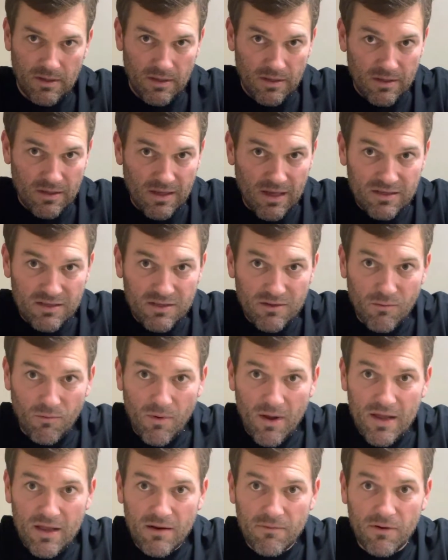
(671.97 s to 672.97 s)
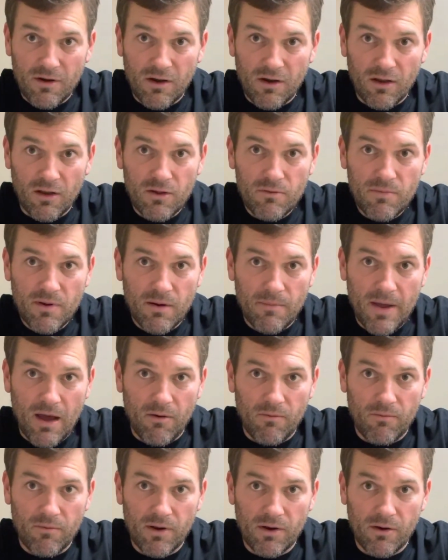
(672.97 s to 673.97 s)
That's the weight of an aluminum
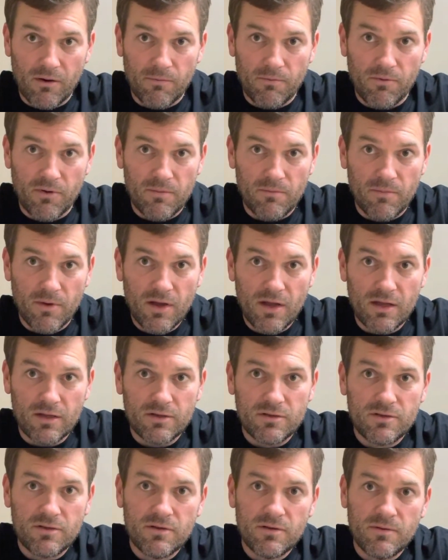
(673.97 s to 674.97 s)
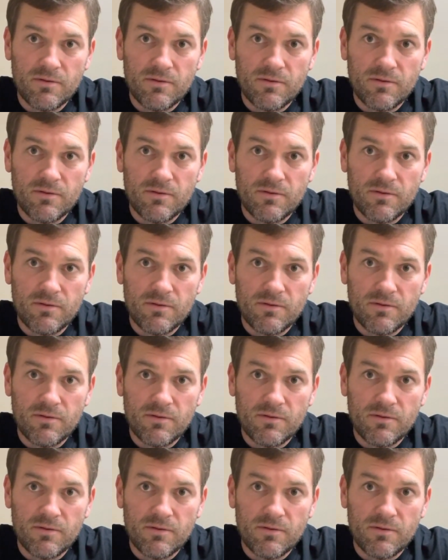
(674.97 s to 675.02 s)
outrigger pretty much.